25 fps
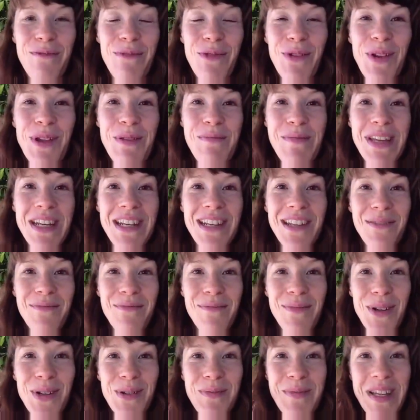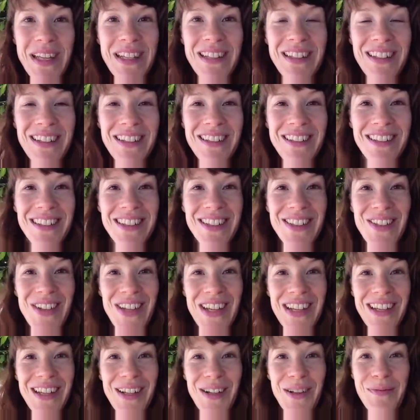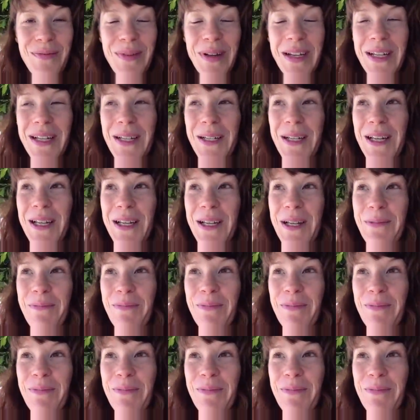3-minute moment on the street here, but